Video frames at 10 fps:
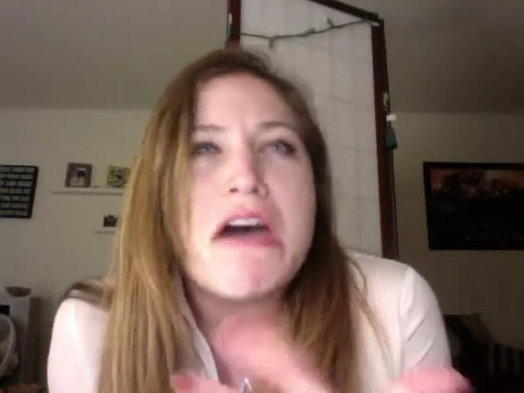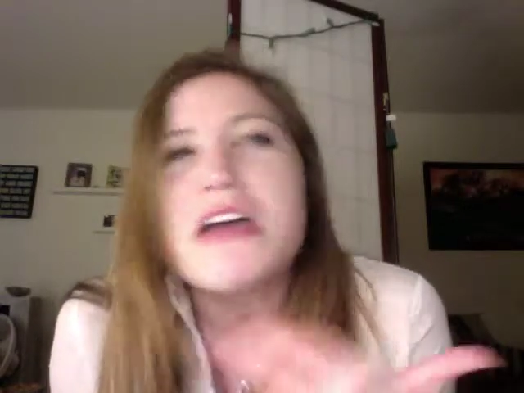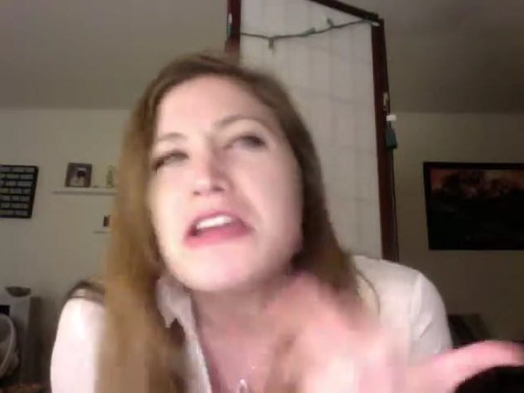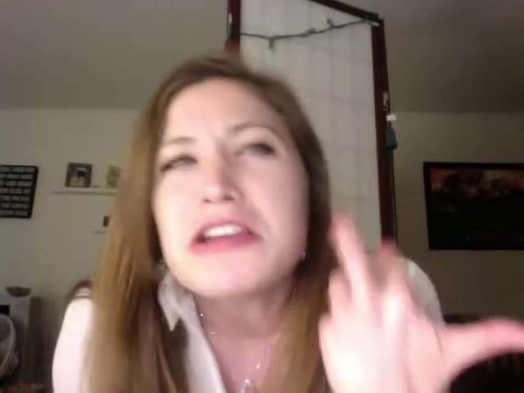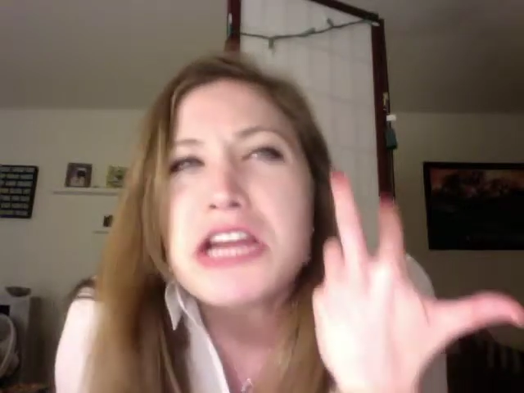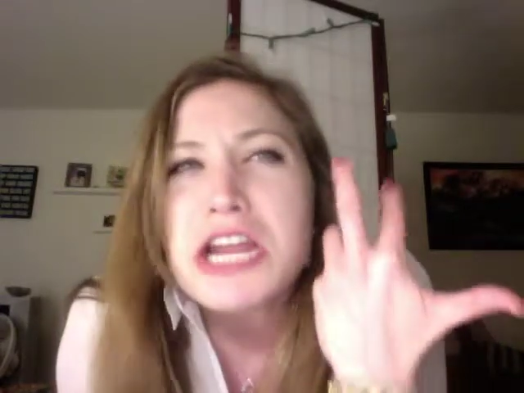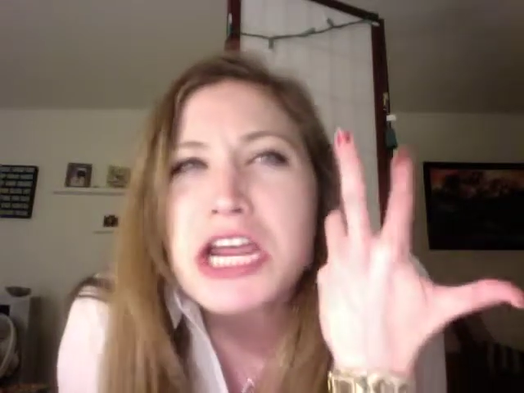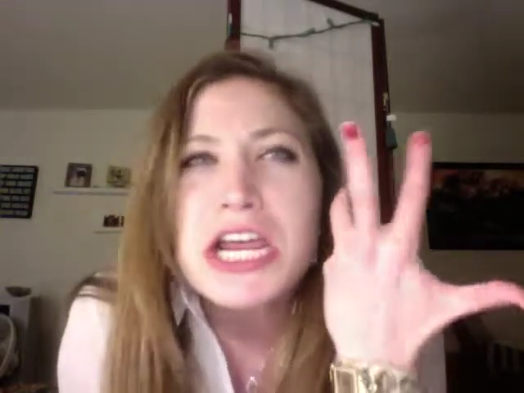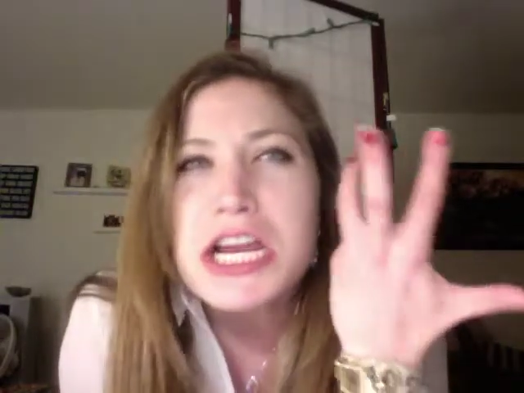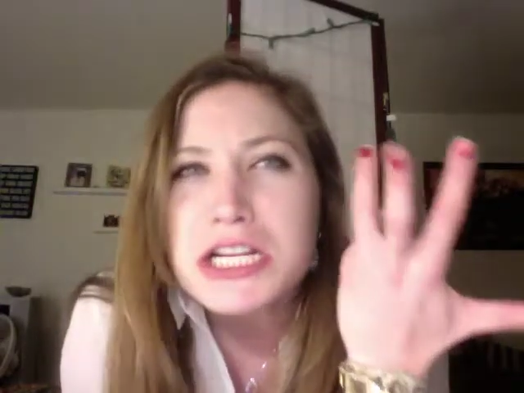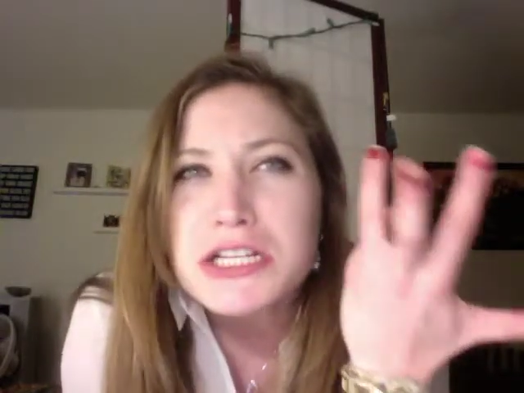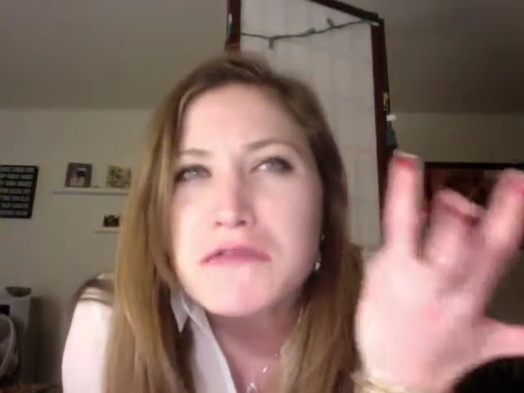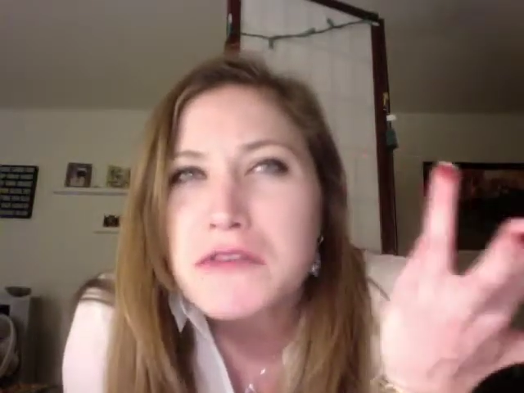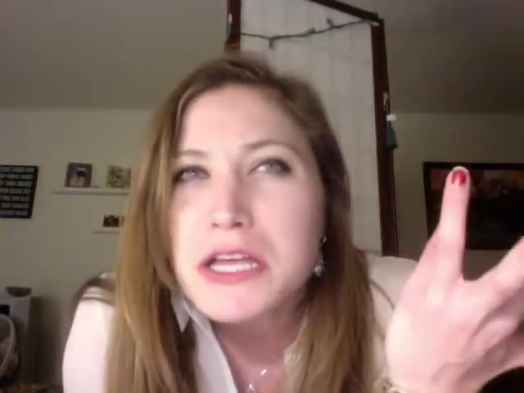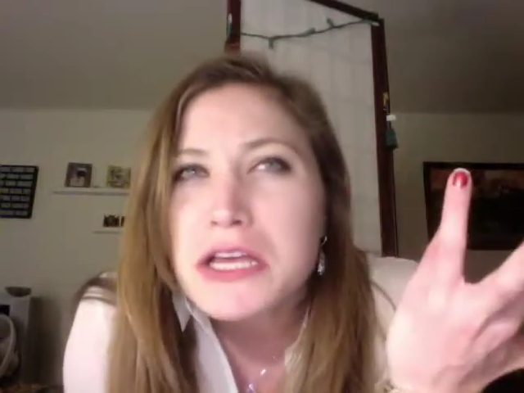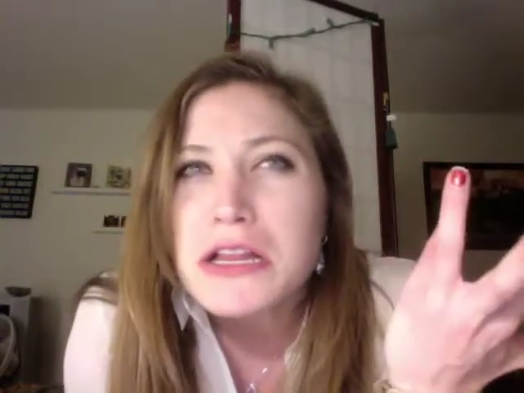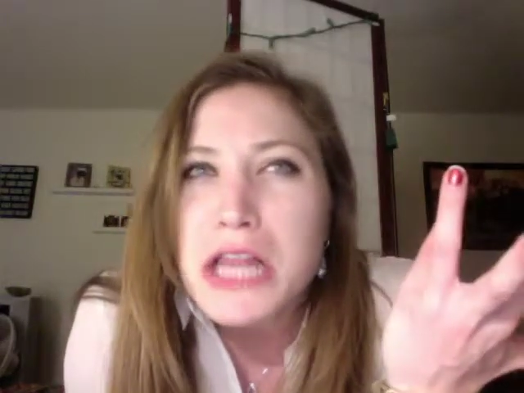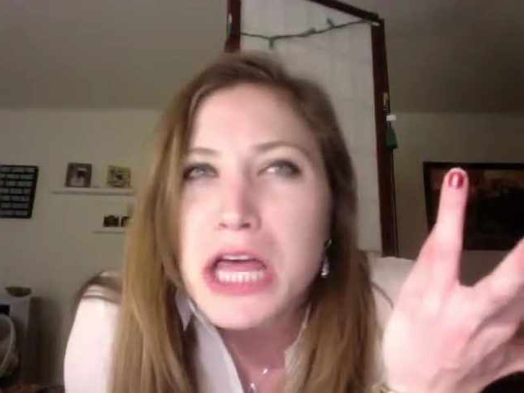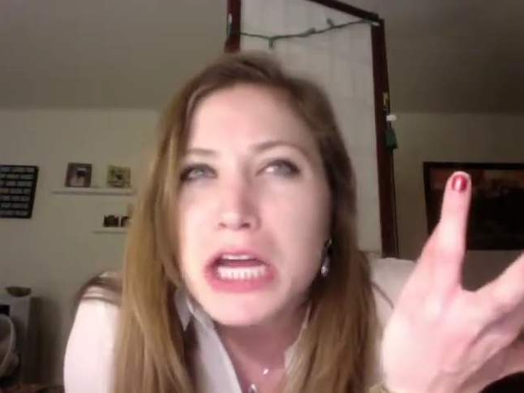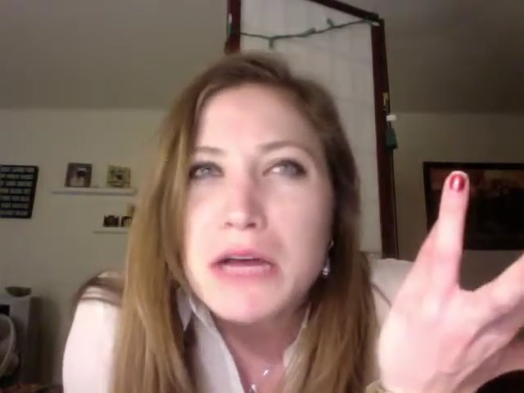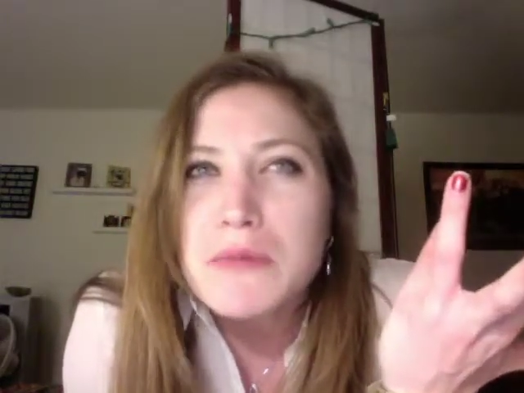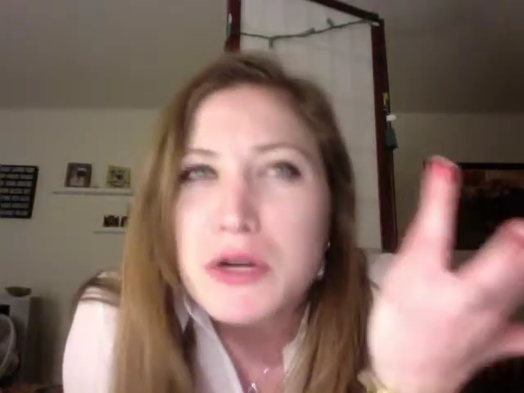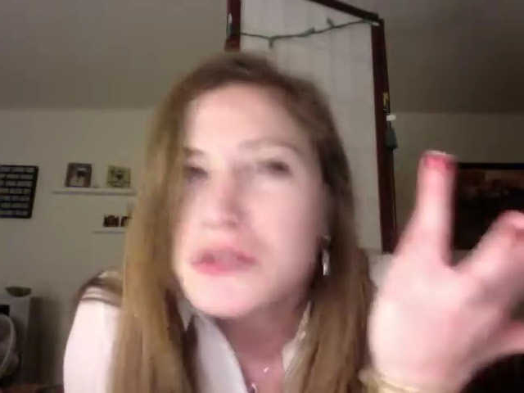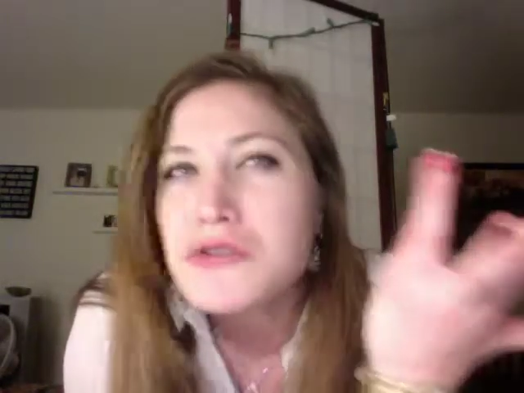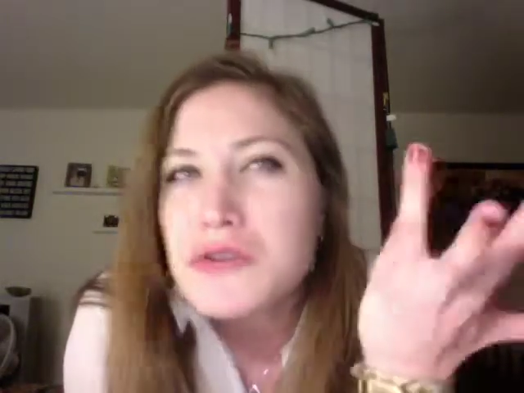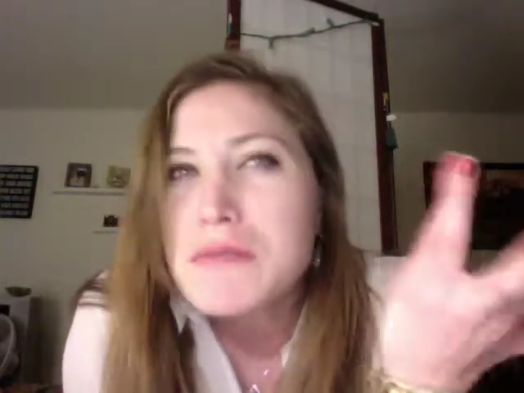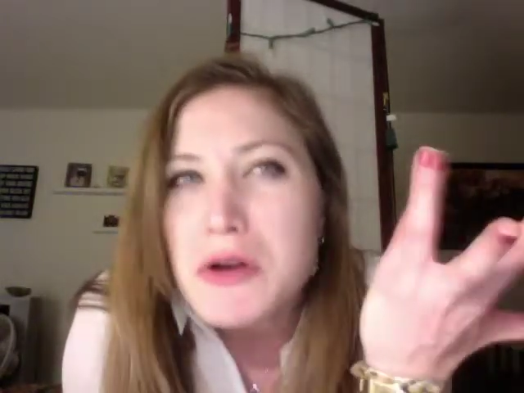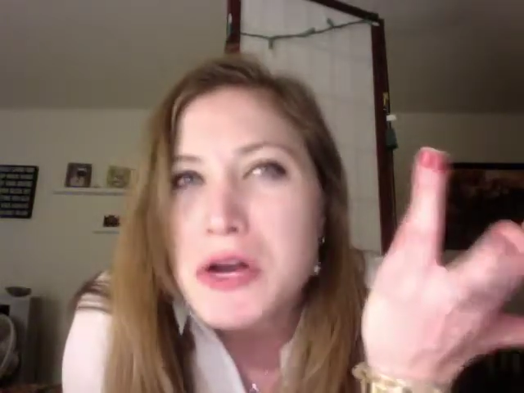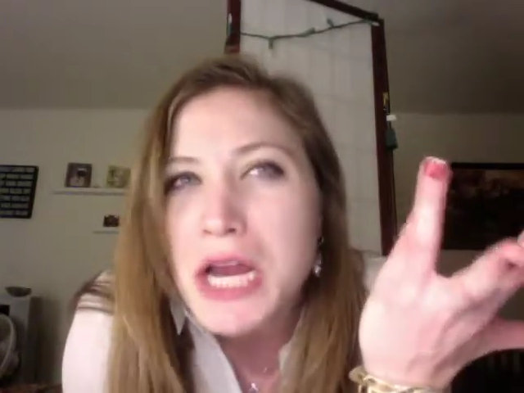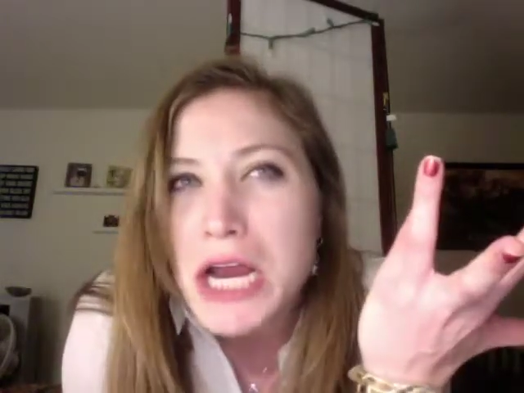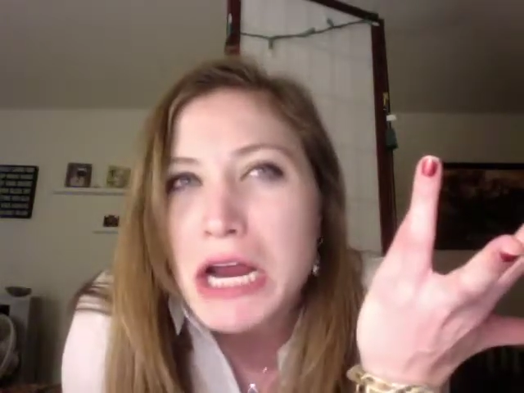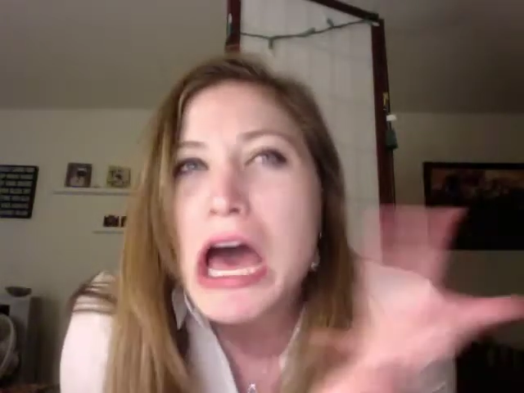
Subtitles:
I need to feel like I'm contributing.